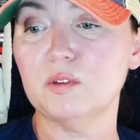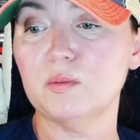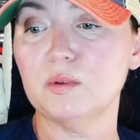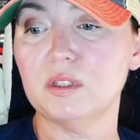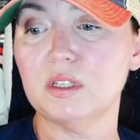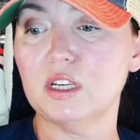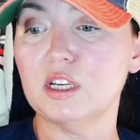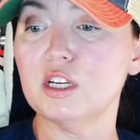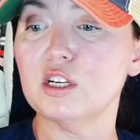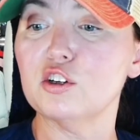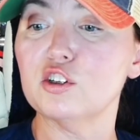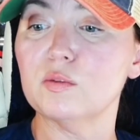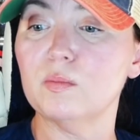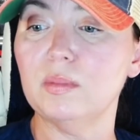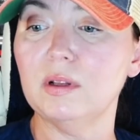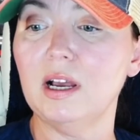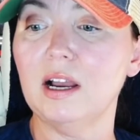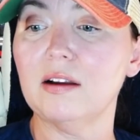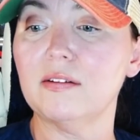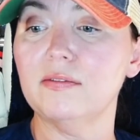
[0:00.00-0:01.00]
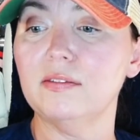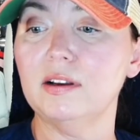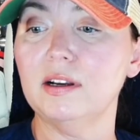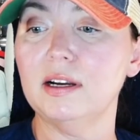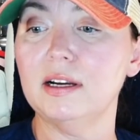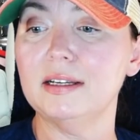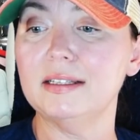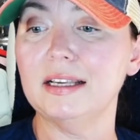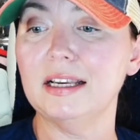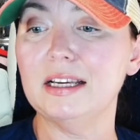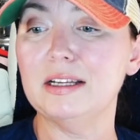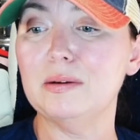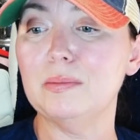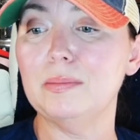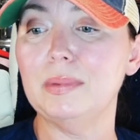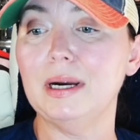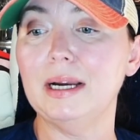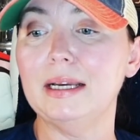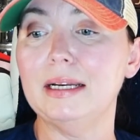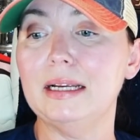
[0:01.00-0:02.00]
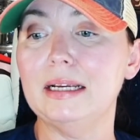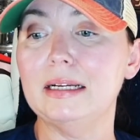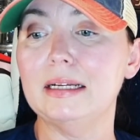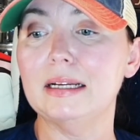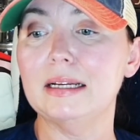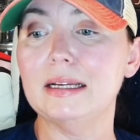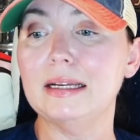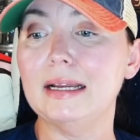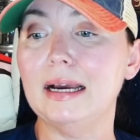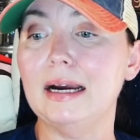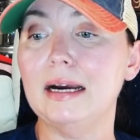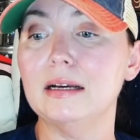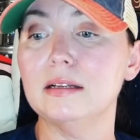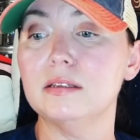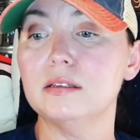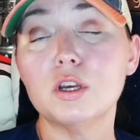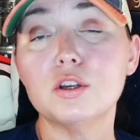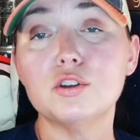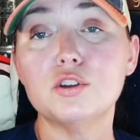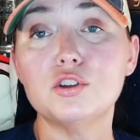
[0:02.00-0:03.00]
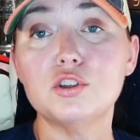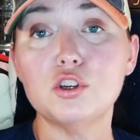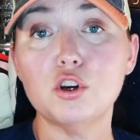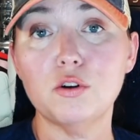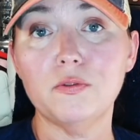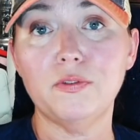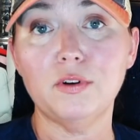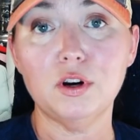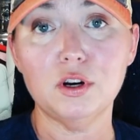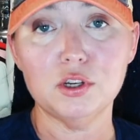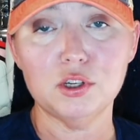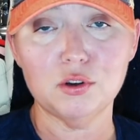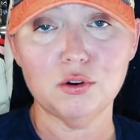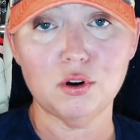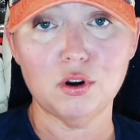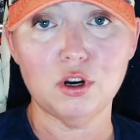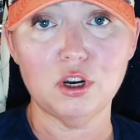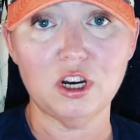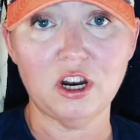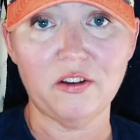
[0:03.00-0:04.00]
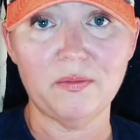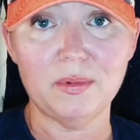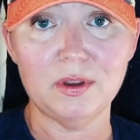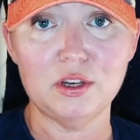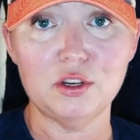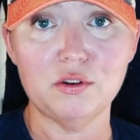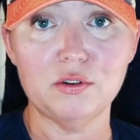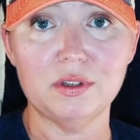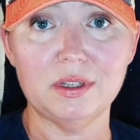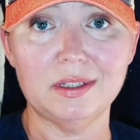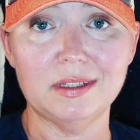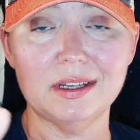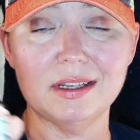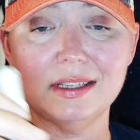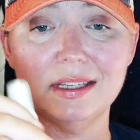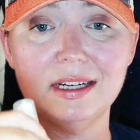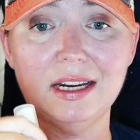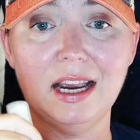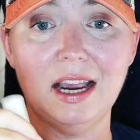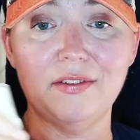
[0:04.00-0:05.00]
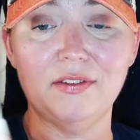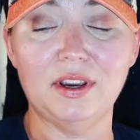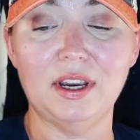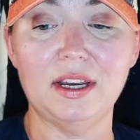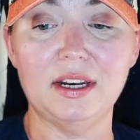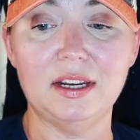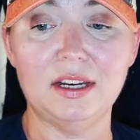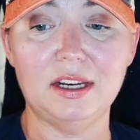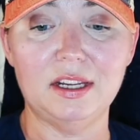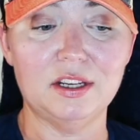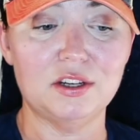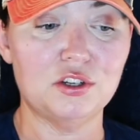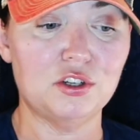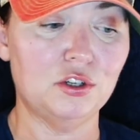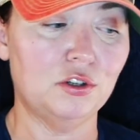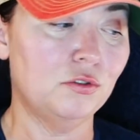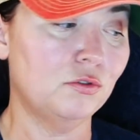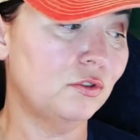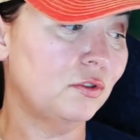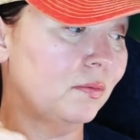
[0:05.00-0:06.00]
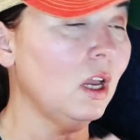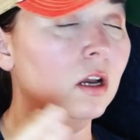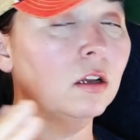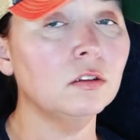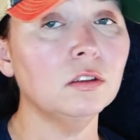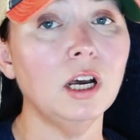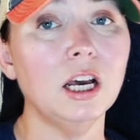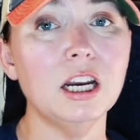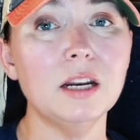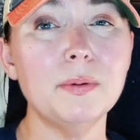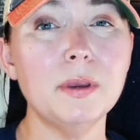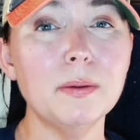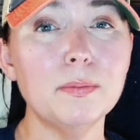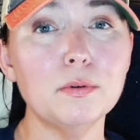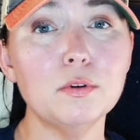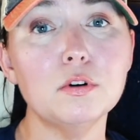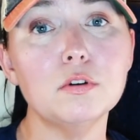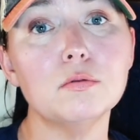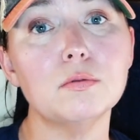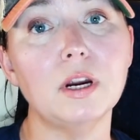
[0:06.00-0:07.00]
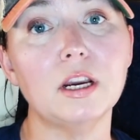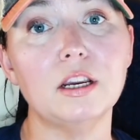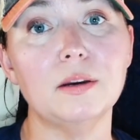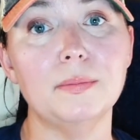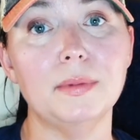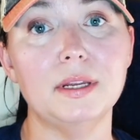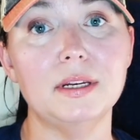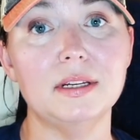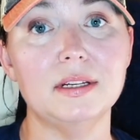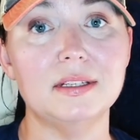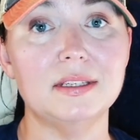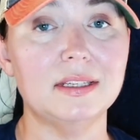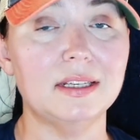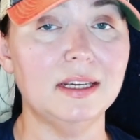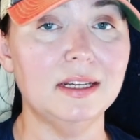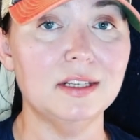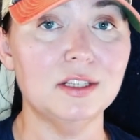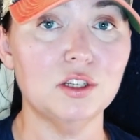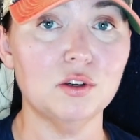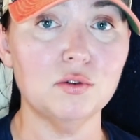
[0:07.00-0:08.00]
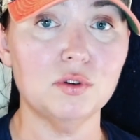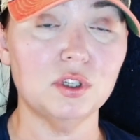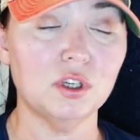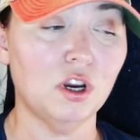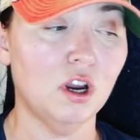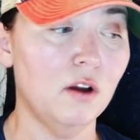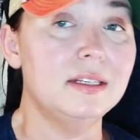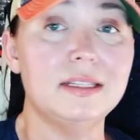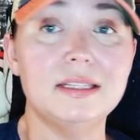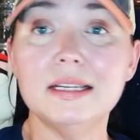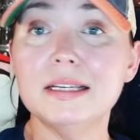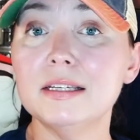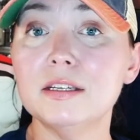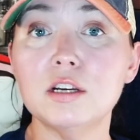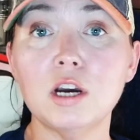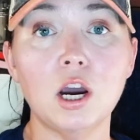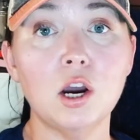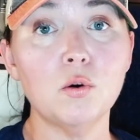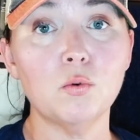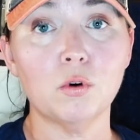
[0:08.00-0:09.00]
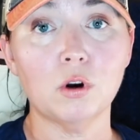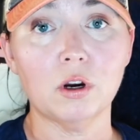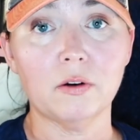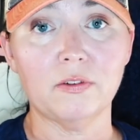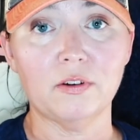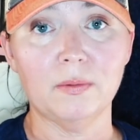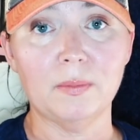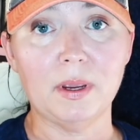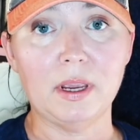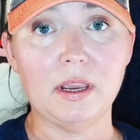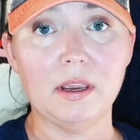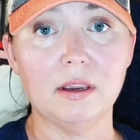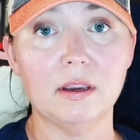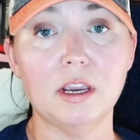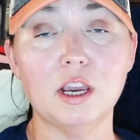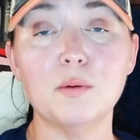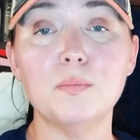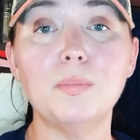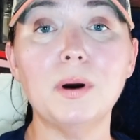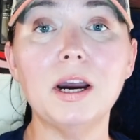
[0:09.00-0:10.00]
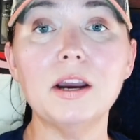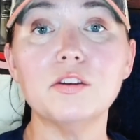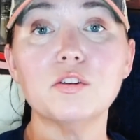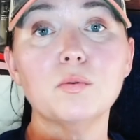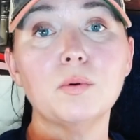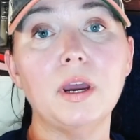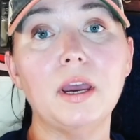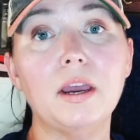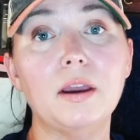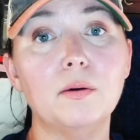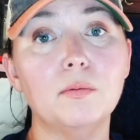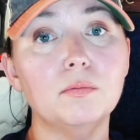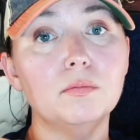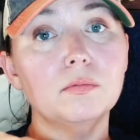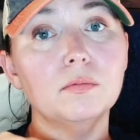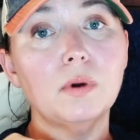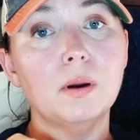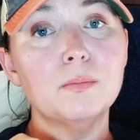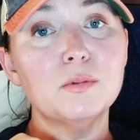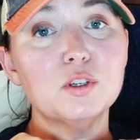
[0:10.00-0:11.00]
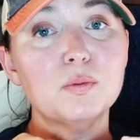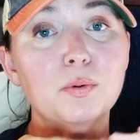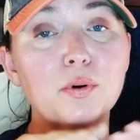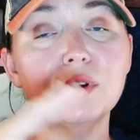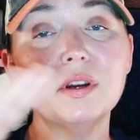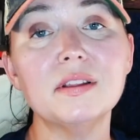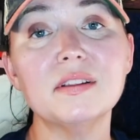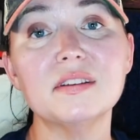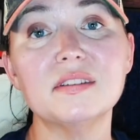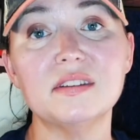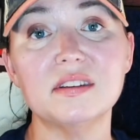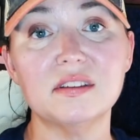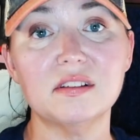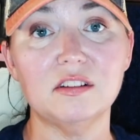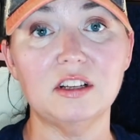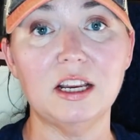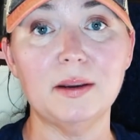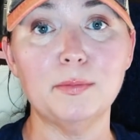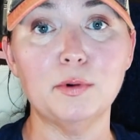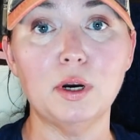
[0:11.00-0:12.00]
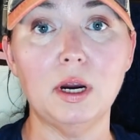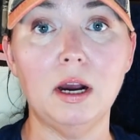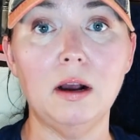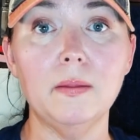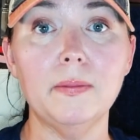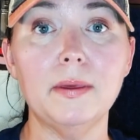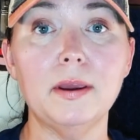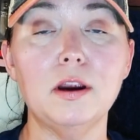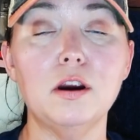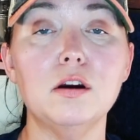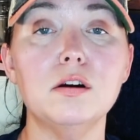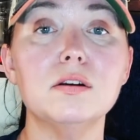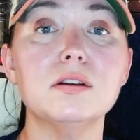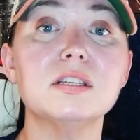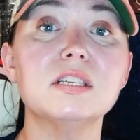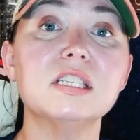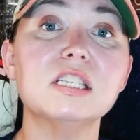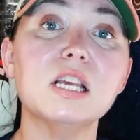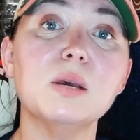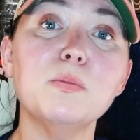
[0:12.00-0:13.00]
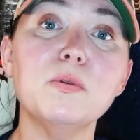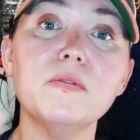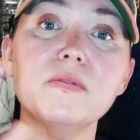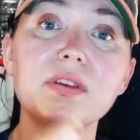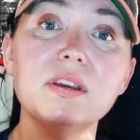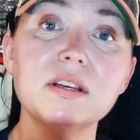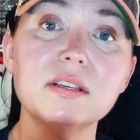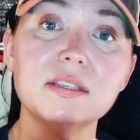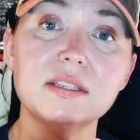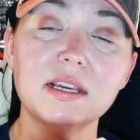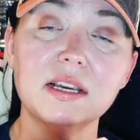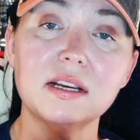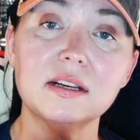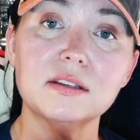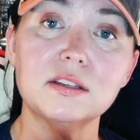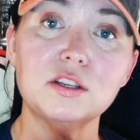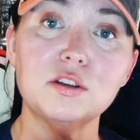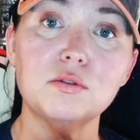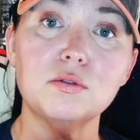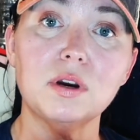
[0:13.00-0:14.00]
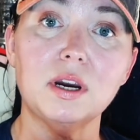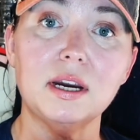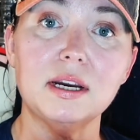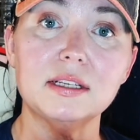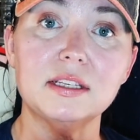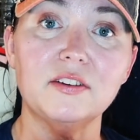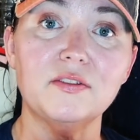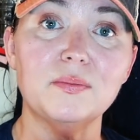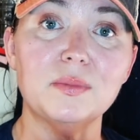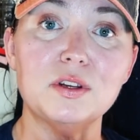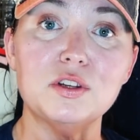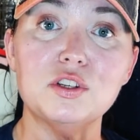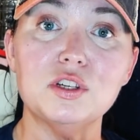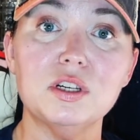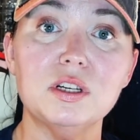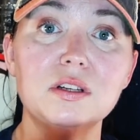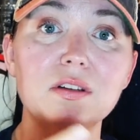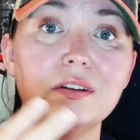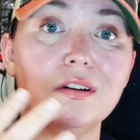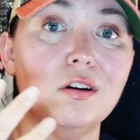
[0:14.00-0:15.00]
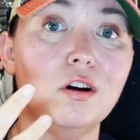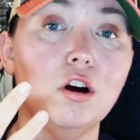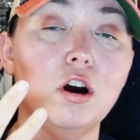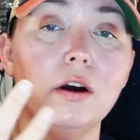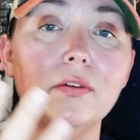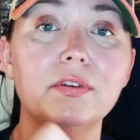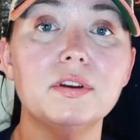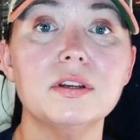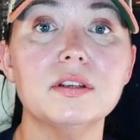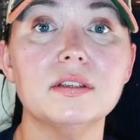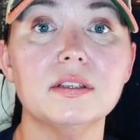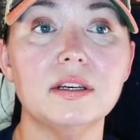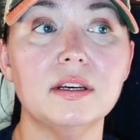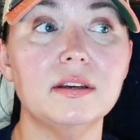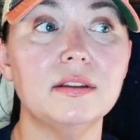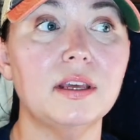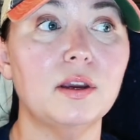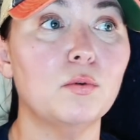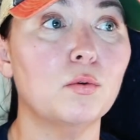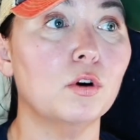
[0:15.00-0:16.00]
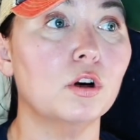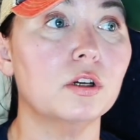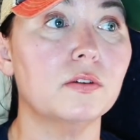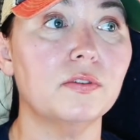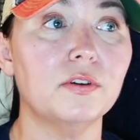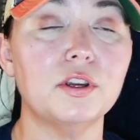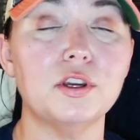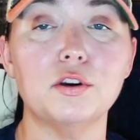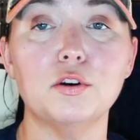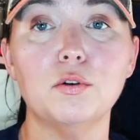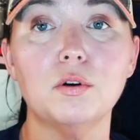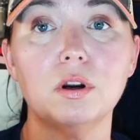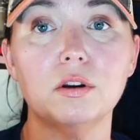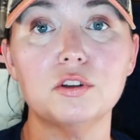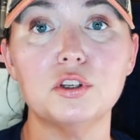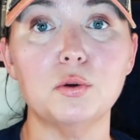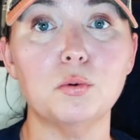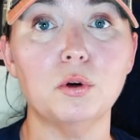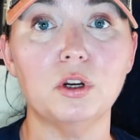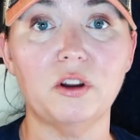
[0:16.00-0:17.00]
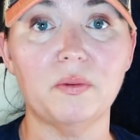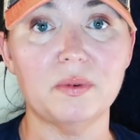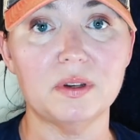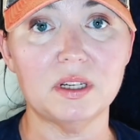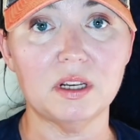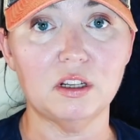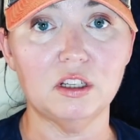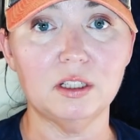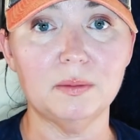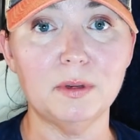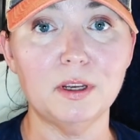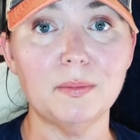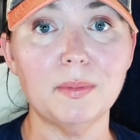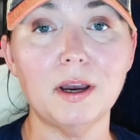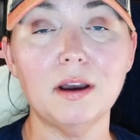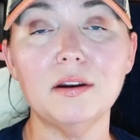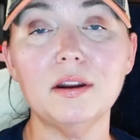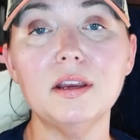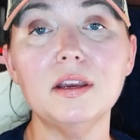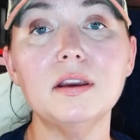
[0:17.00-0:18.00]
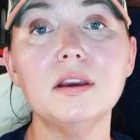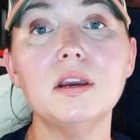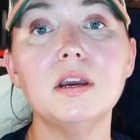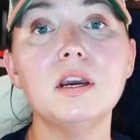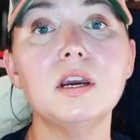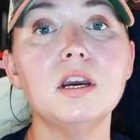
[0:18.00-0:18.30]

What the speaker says: mosquitoes, black flies, and biting gnats. So far so good. I've been using this and I haven't had any issues. A lot of people recommended Skin So Soft. Did not work for me. And by the way, I'm just putting this disclaimer out there. Some of these things that you guys have mentioned, obviously they worked for you or else you wouldn't have been telling me about it.